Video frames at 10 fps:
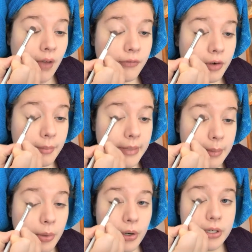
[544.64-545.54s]
for
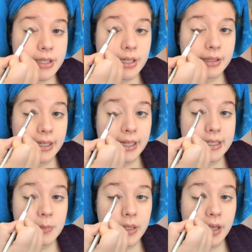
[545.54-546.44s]
me personally
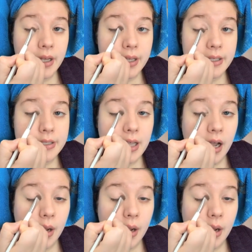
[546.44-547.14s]
is because